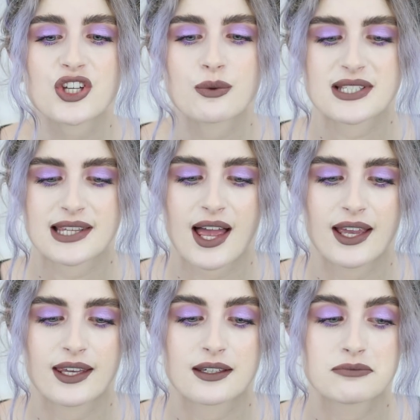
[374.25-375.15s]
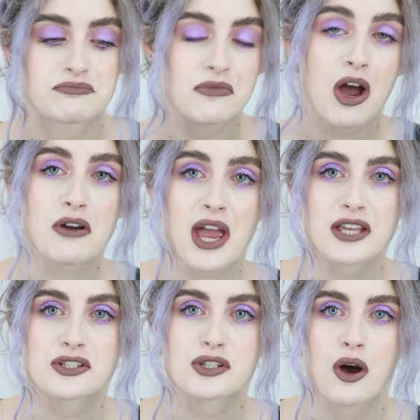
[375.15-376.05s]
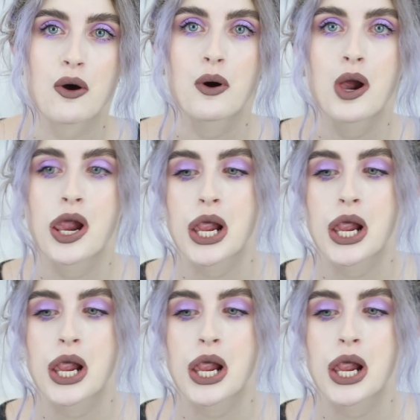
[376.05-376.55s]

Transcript: it was like, okay, so